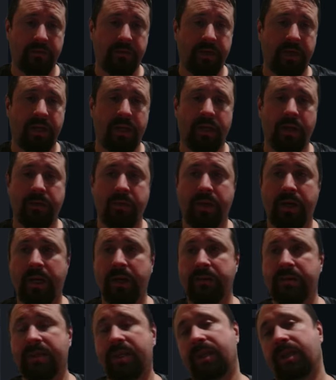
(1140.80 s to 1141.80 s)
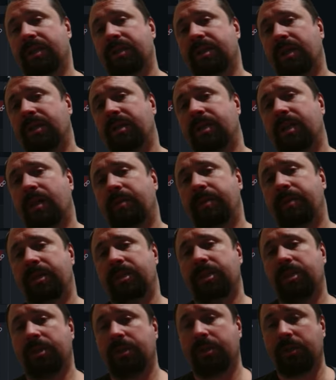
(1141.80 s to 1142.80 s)
video by Obsidian
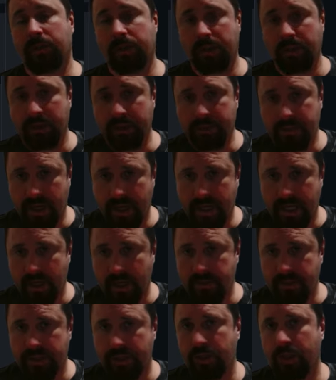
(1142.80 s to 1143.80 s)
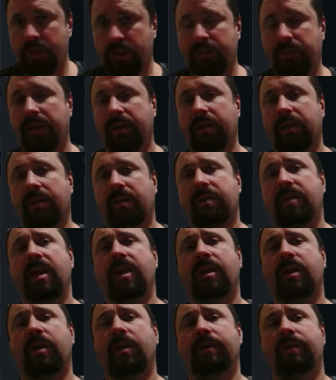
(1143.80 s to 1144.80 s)
TTRPG Tutorials. My name is Josh Plunkett.
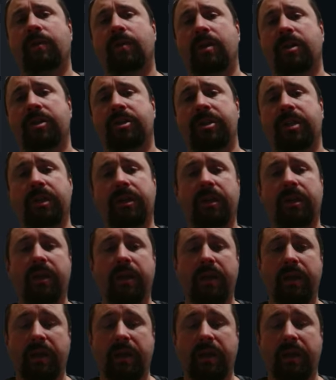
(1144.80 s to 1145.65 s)
Thank you for watching.